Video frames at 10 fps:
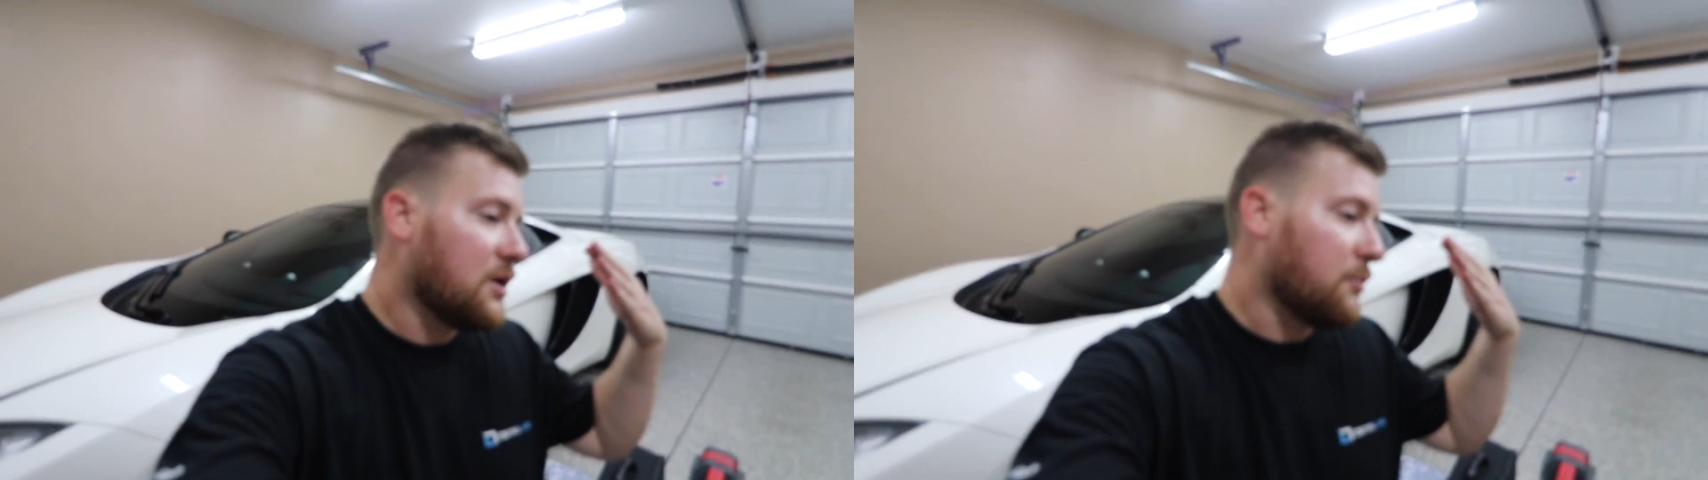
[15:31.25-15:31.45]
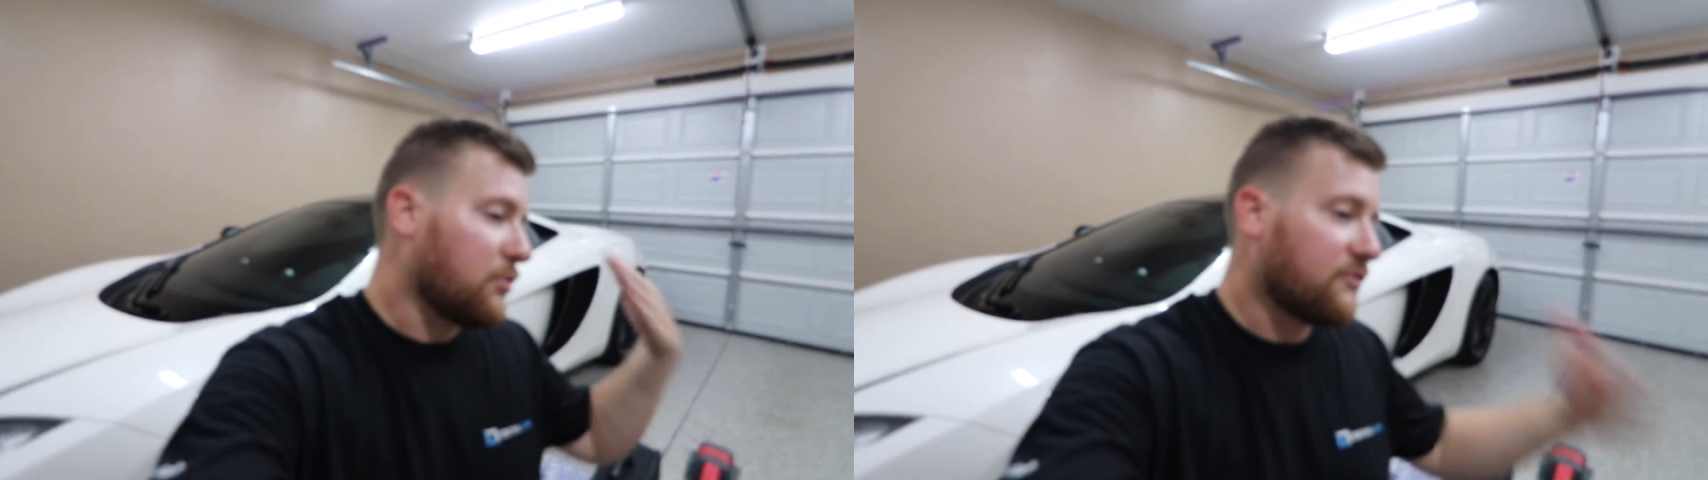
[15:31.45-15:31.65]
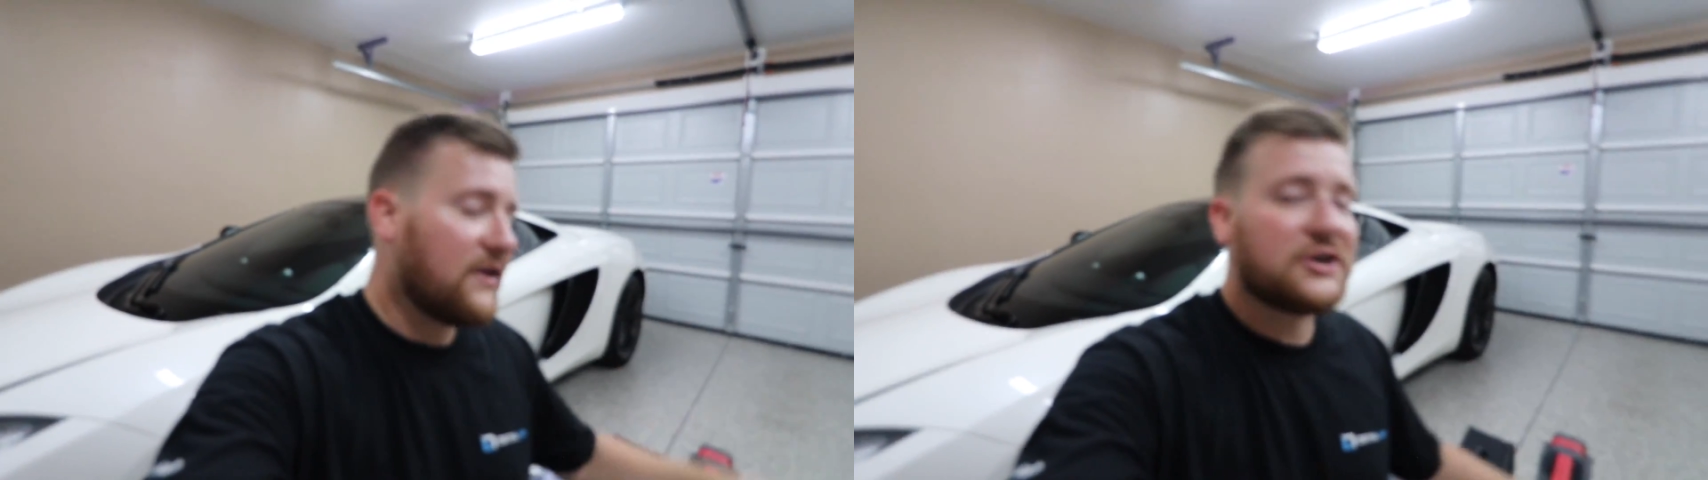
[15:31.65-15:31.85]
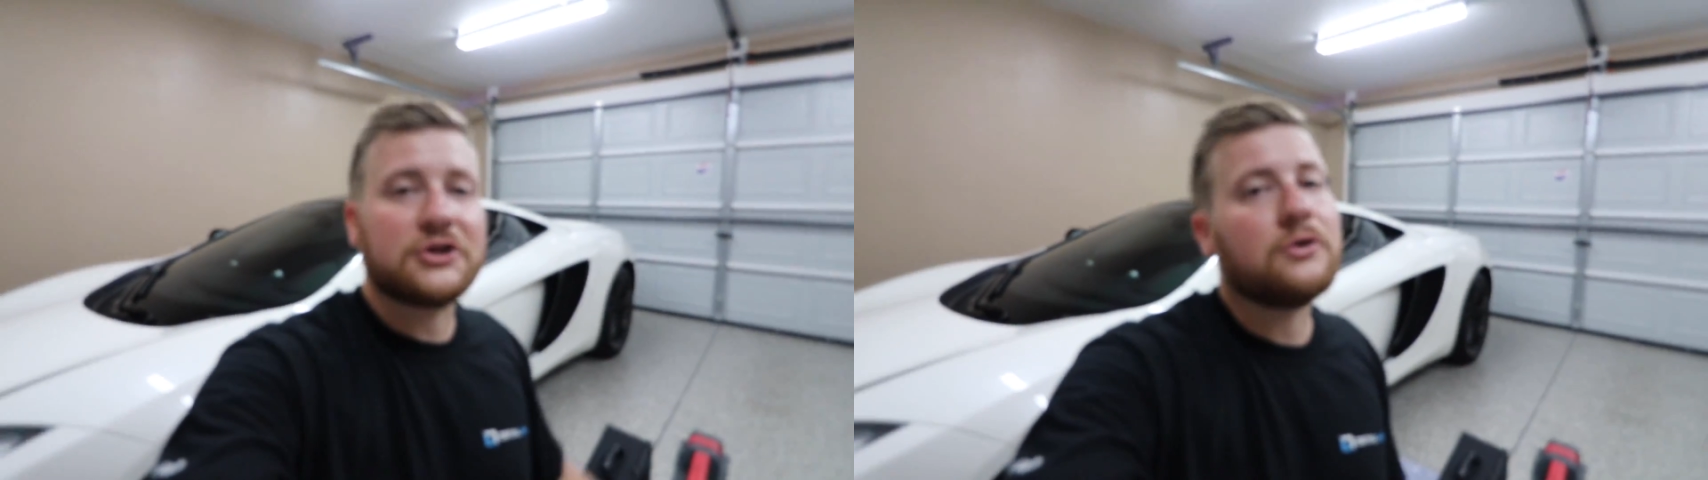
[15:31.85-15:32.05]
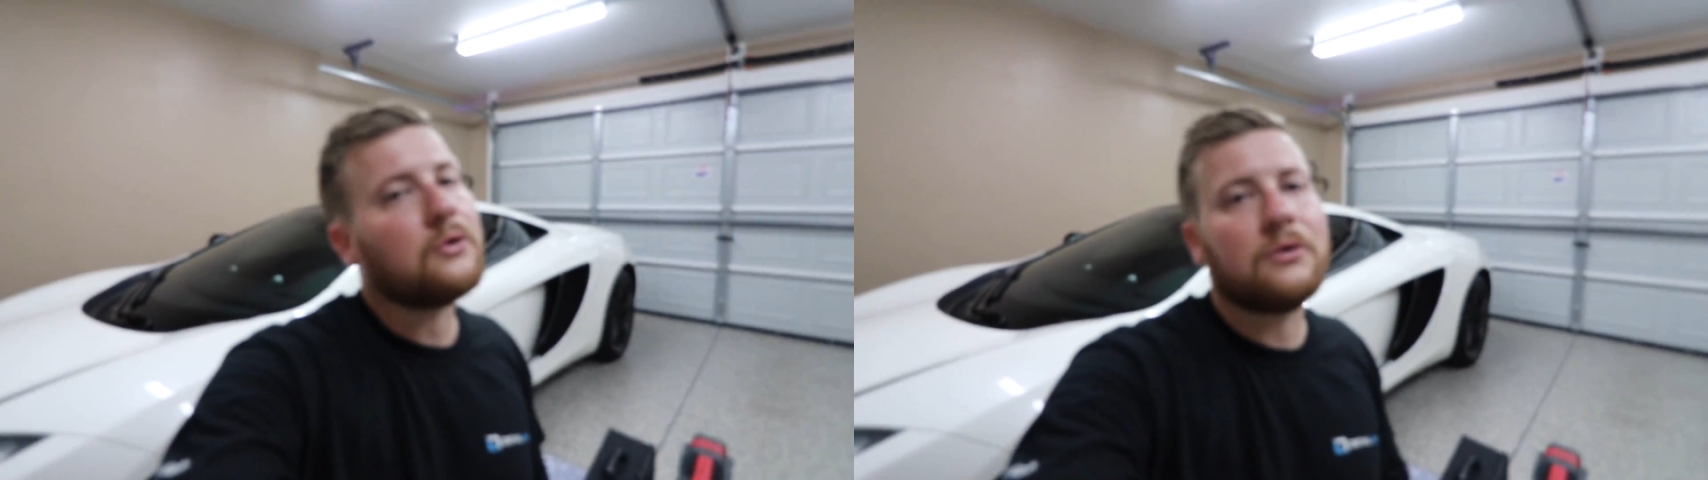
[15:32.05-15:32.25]
a
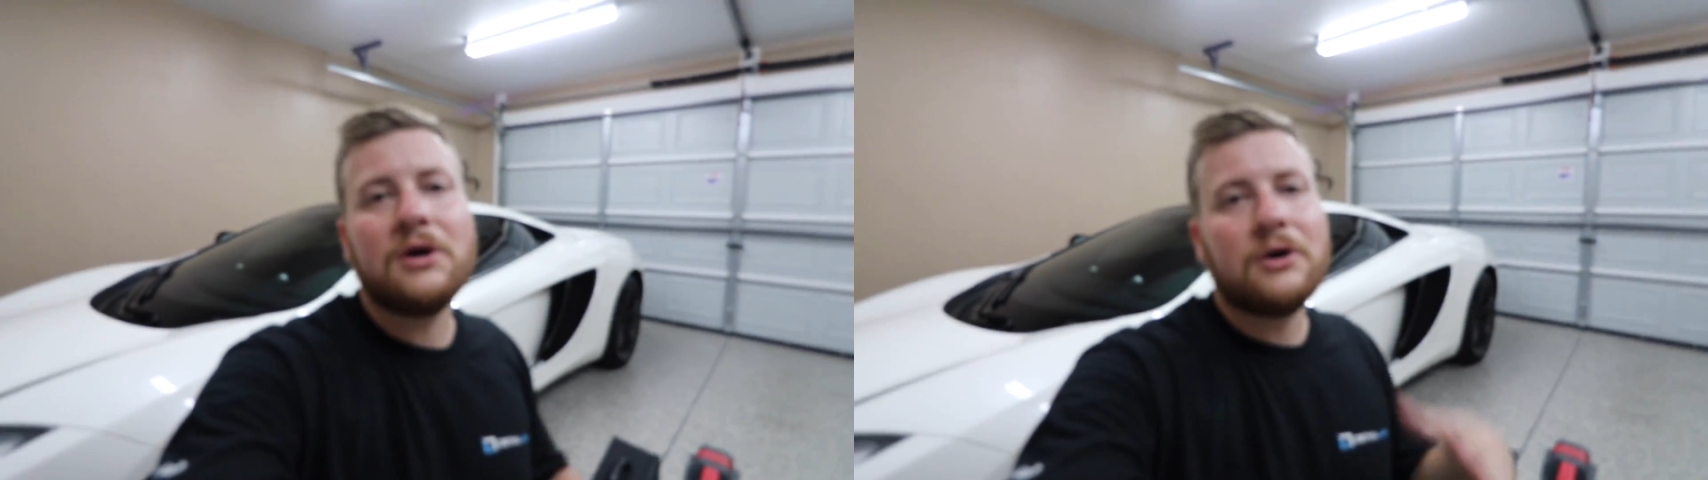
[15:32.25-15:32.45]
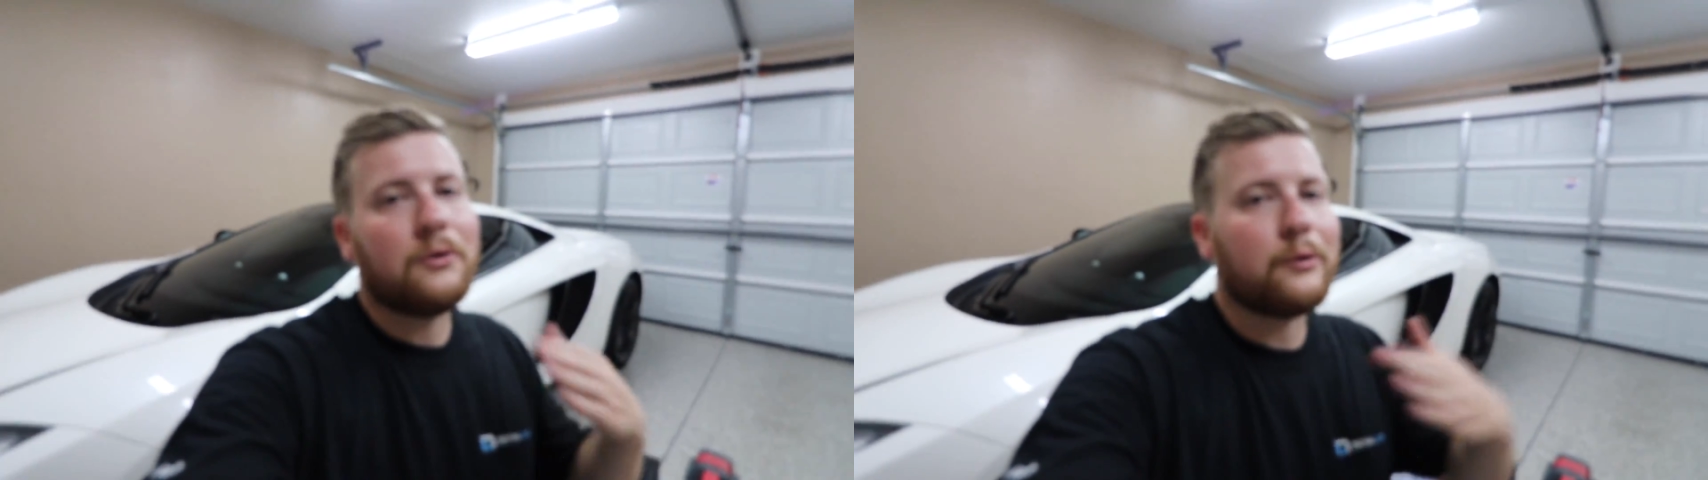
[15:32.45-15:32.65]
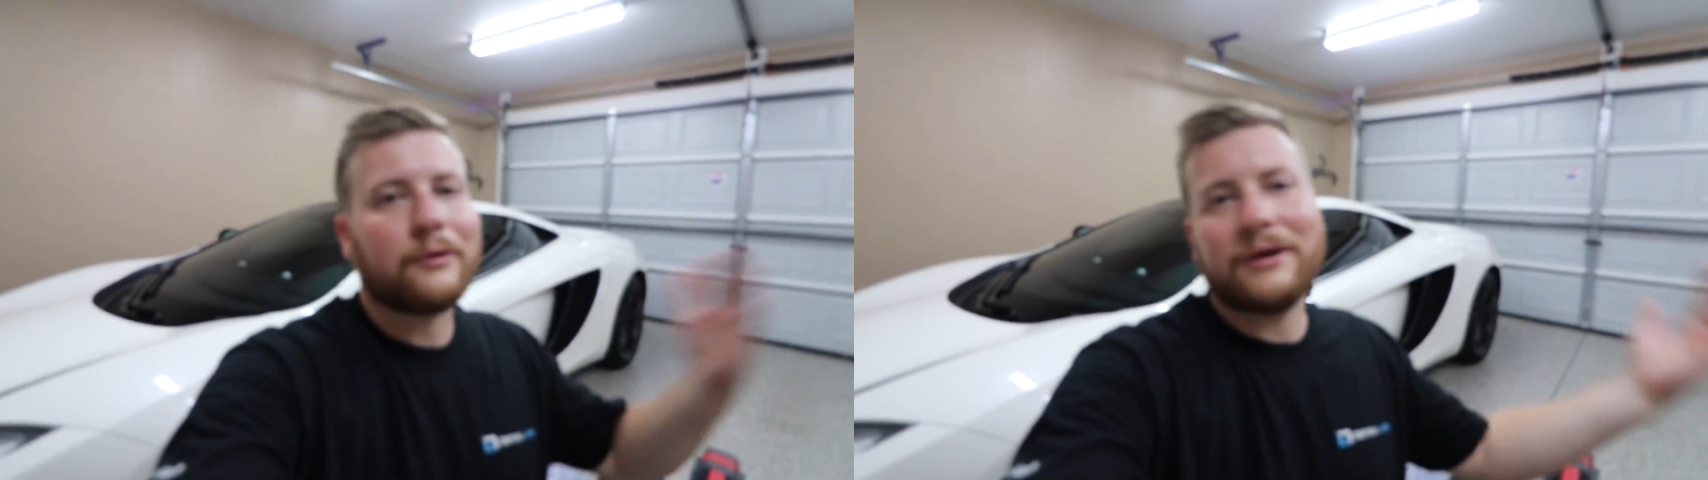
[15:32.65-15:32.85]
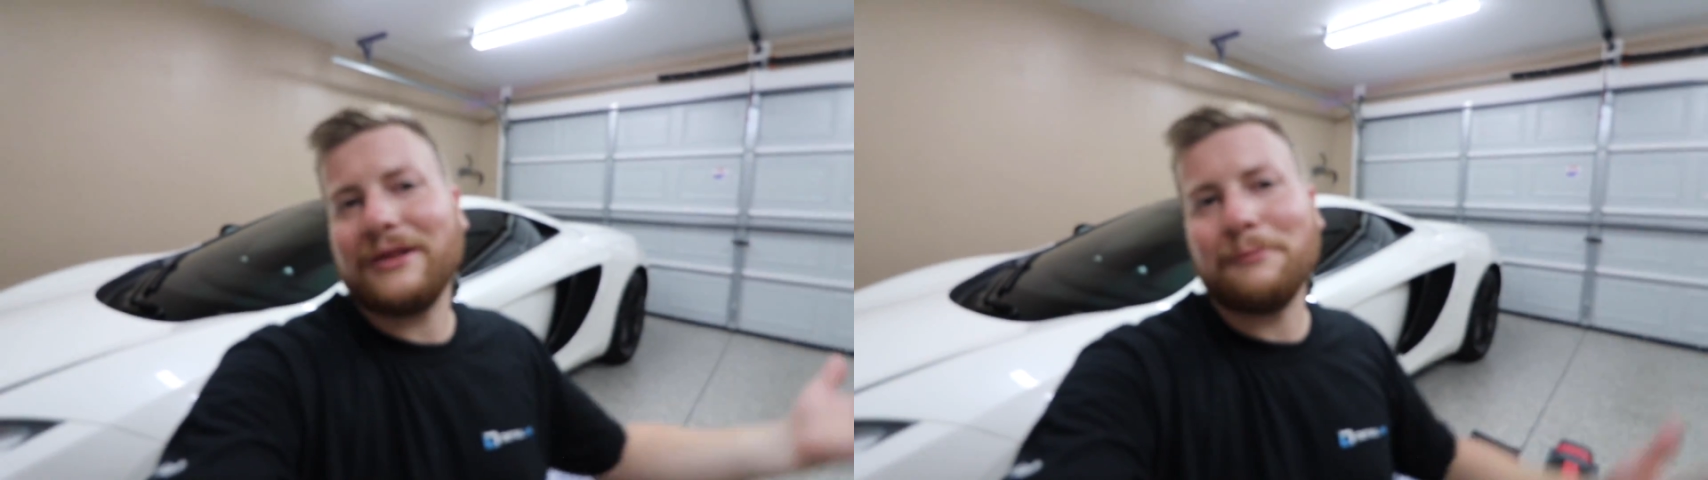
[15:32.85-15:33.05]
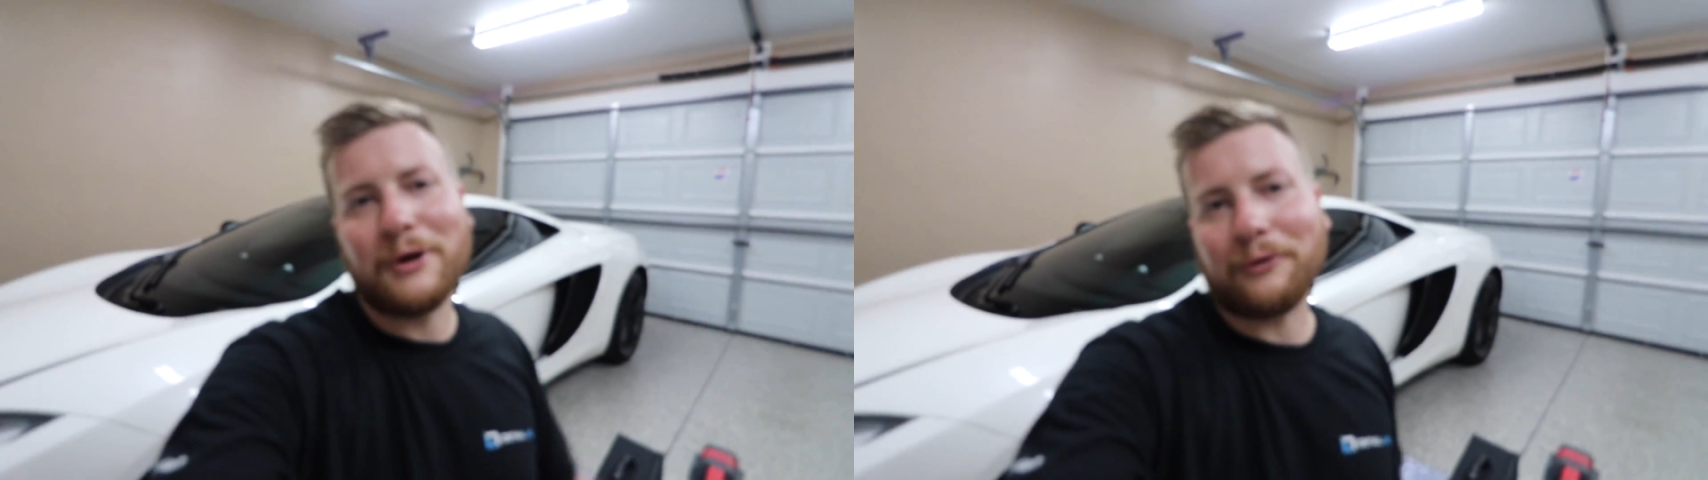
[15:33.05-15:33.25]
professional, or
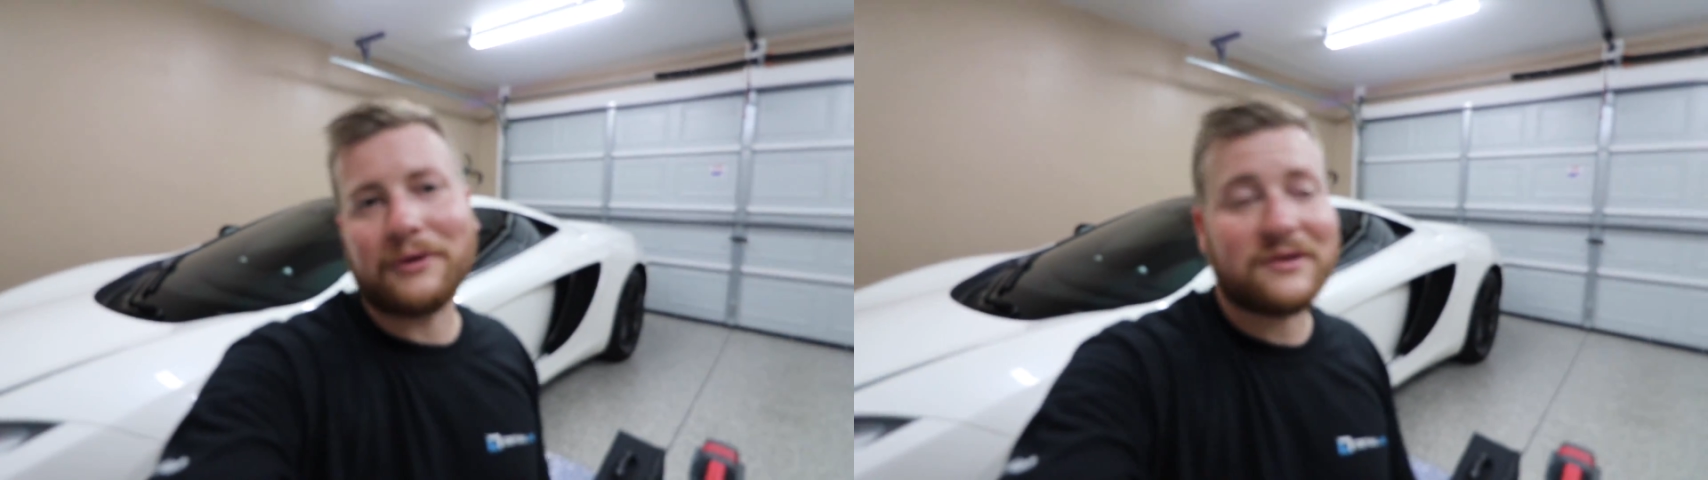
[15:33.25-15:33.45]
in the middle.